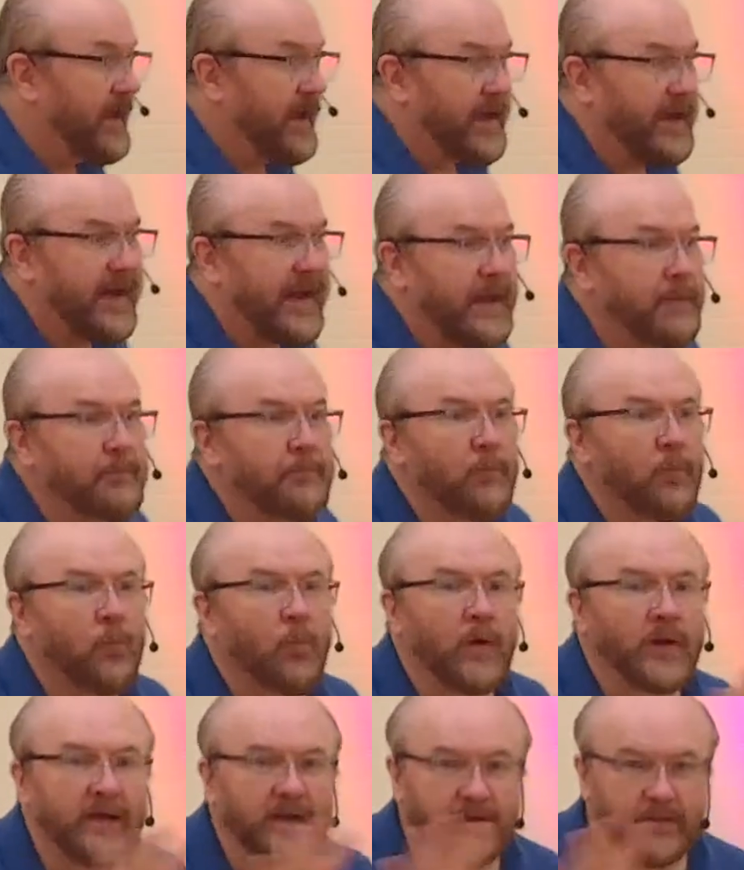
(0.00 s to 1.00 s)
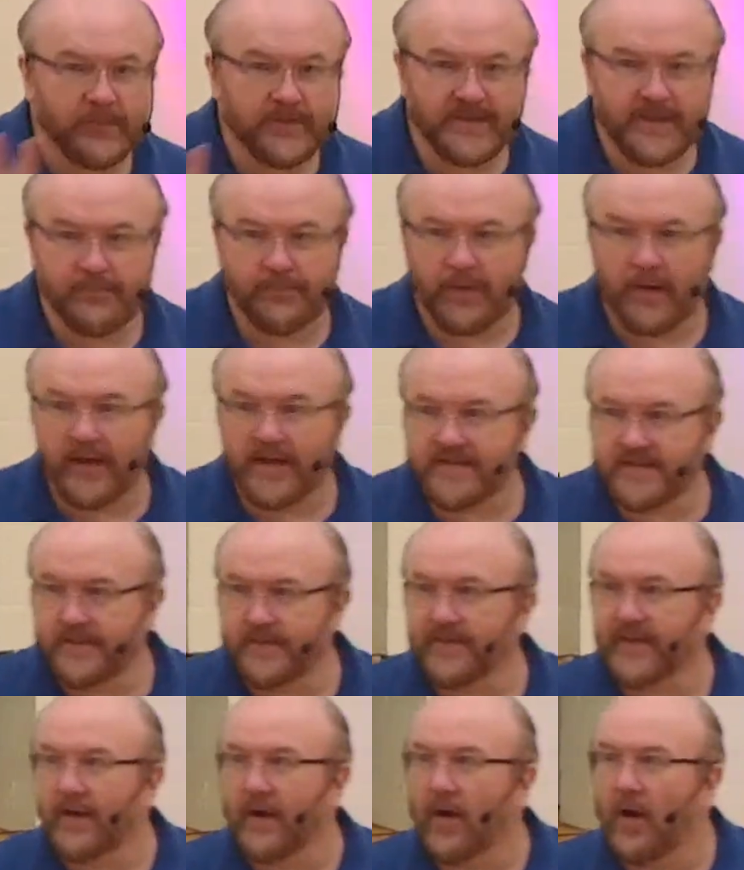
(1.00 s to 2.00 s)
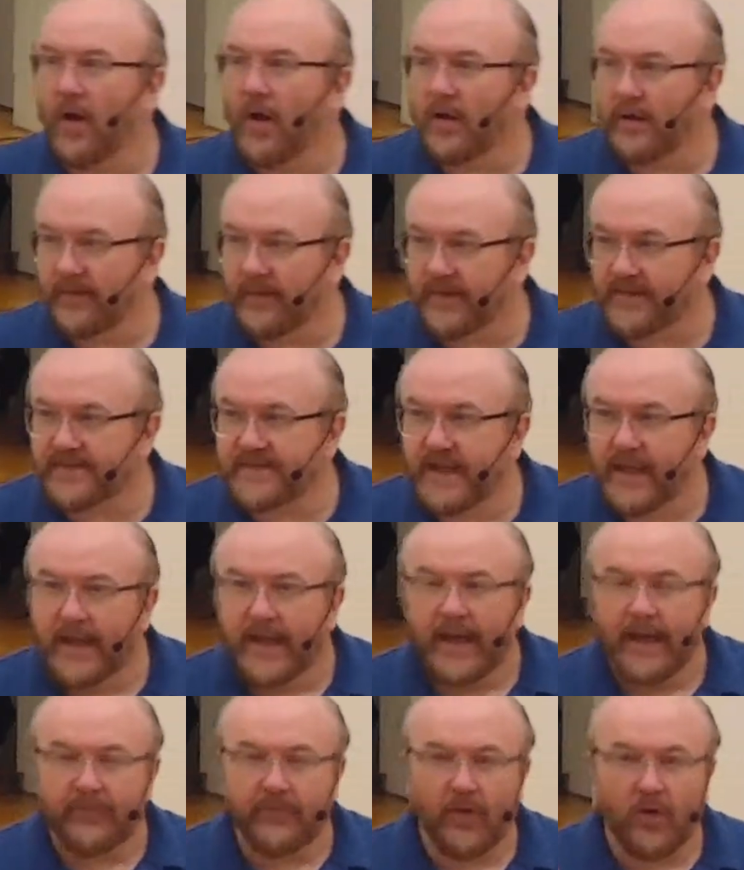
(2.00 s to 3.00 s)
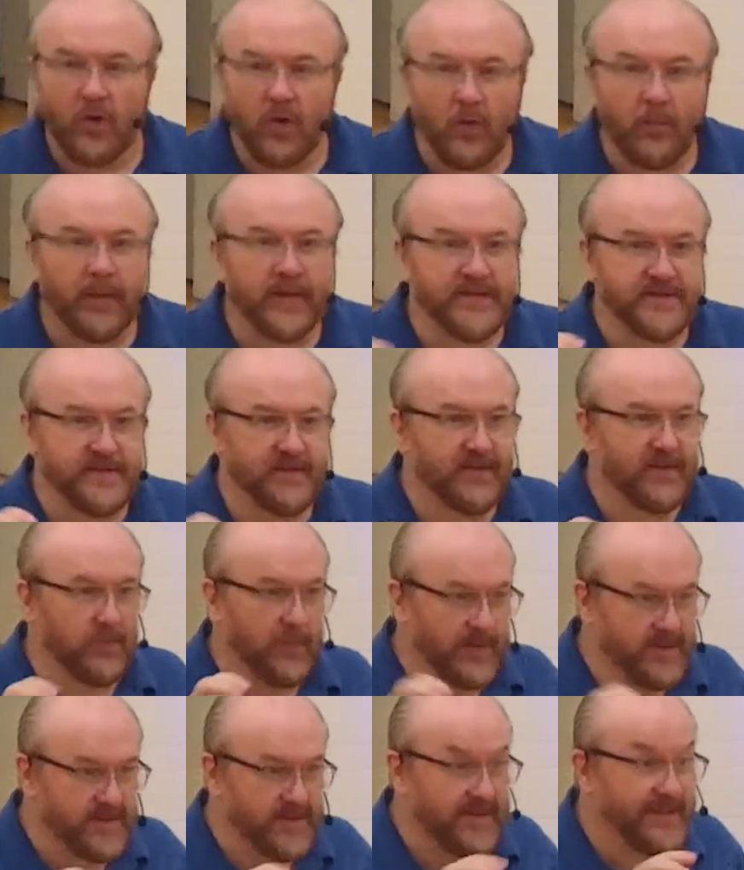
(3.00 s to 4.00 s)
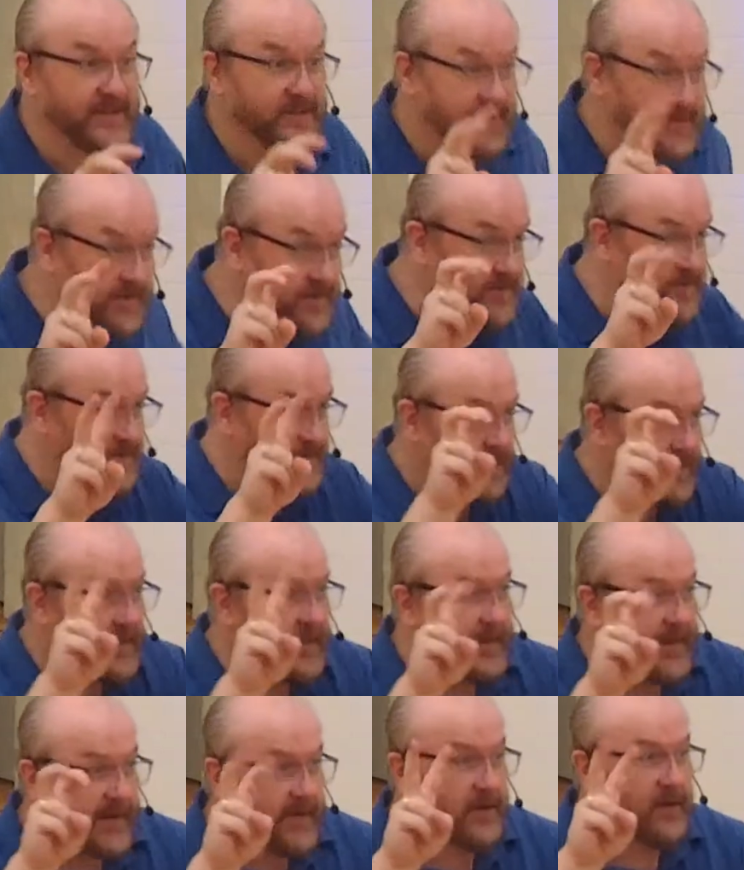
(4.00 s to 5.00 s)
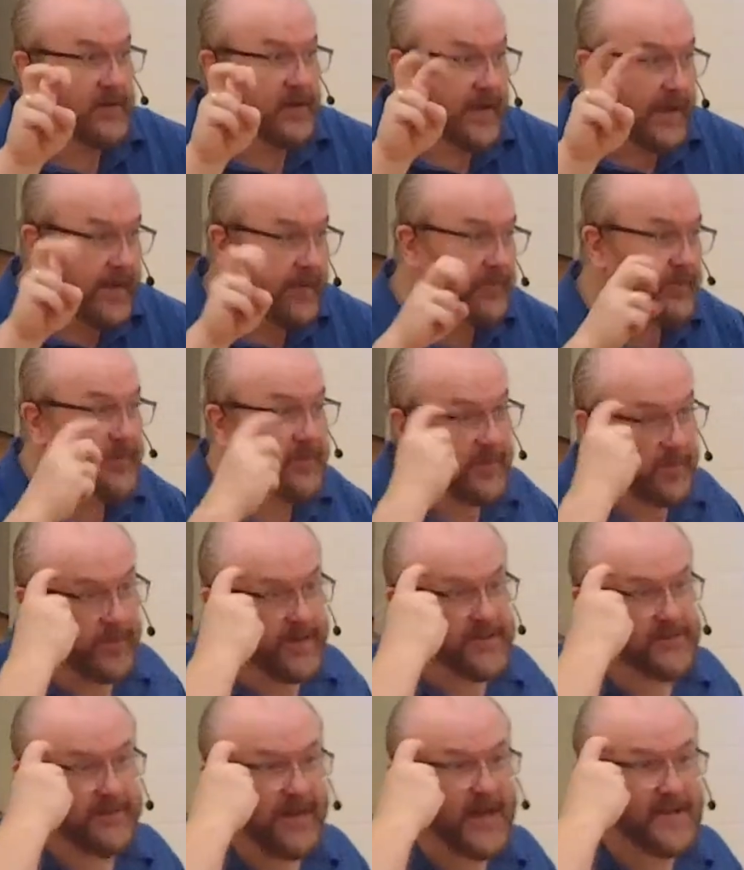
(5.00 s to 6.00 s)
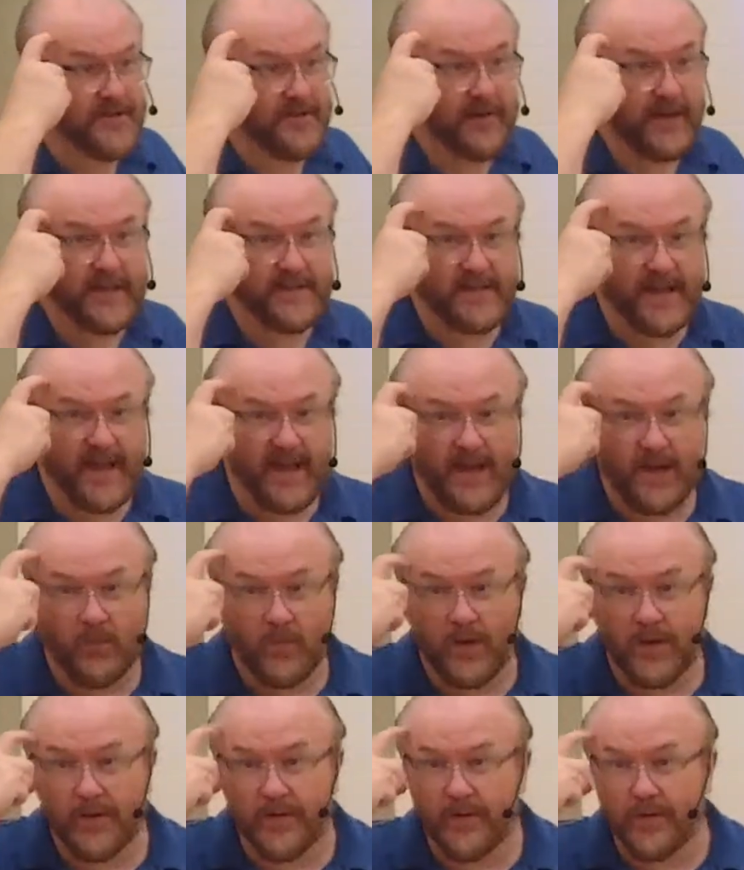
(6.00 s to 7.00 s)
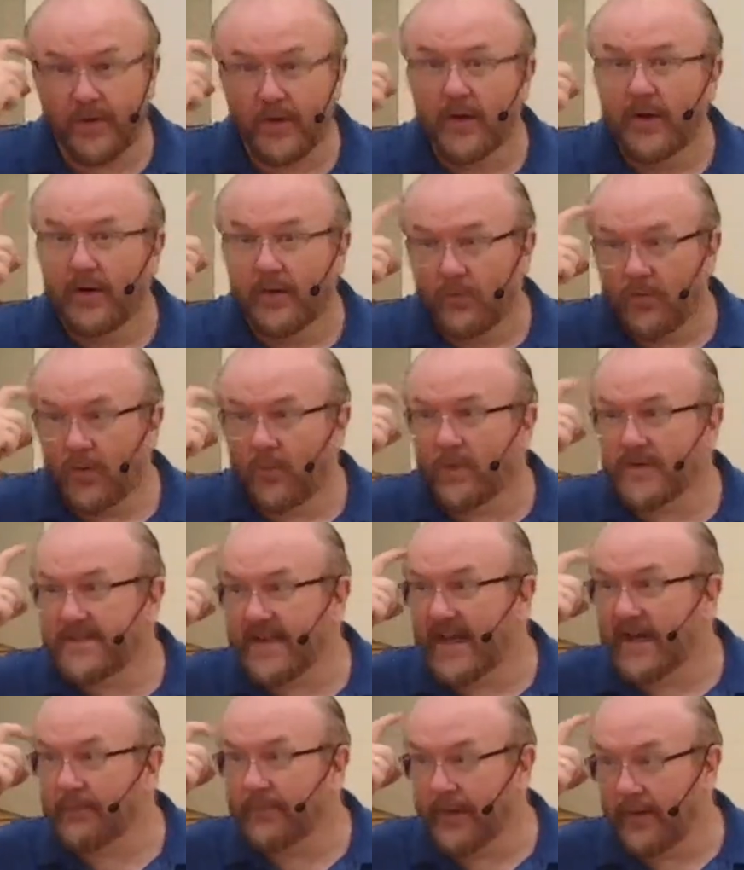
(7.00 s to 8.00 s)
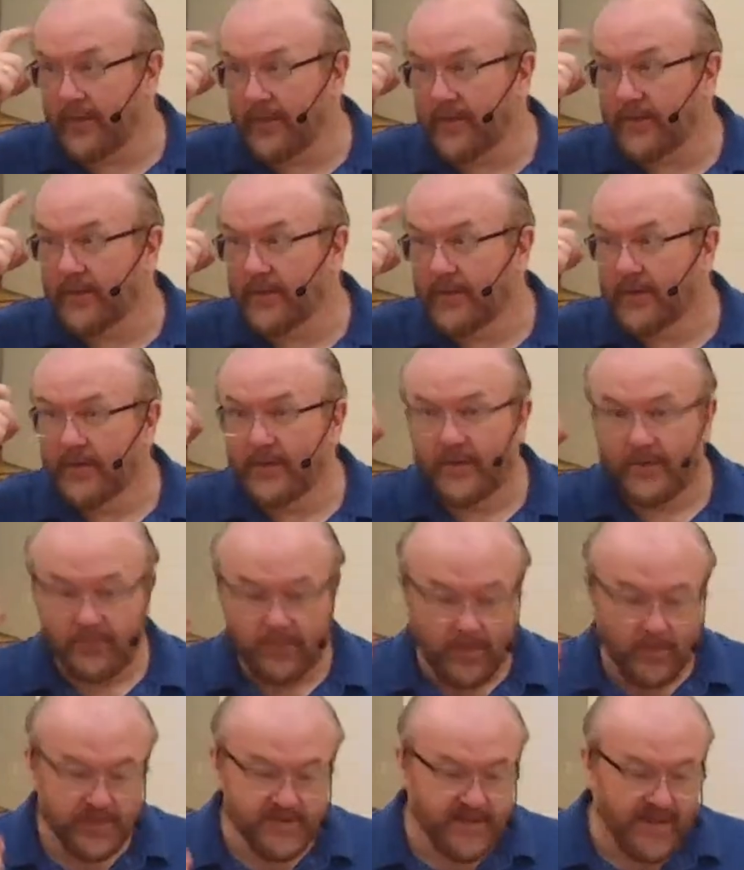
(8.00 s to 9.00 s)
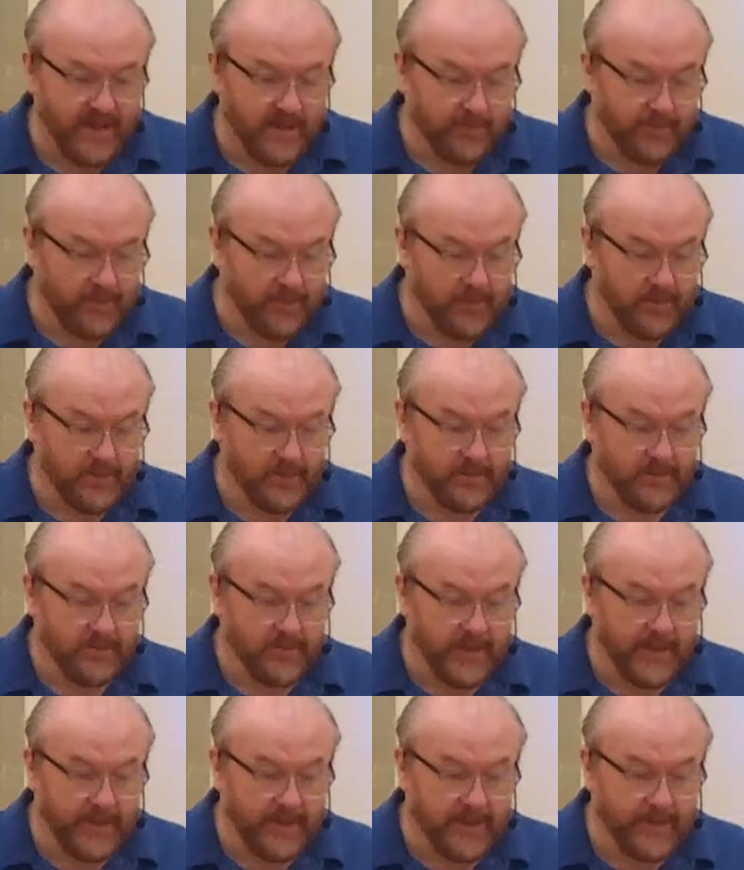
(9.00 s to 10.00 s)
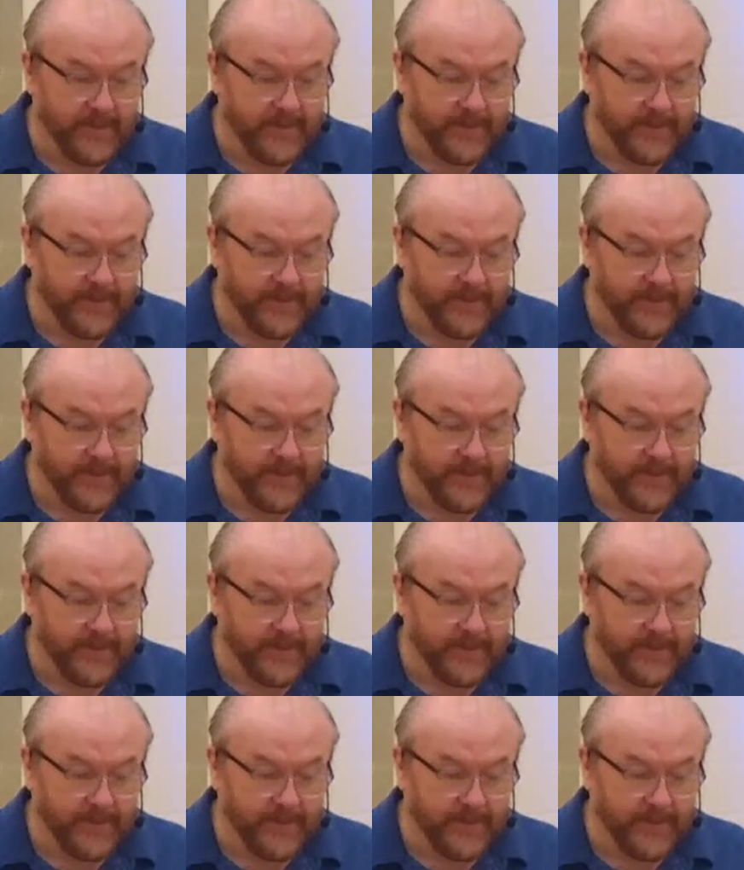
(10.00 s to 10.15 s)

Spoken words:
And I am 100% positive that all of us have a whole bunch of coincidences in our life that we scratch our heads at and wonder, what was that about? What was that about, right?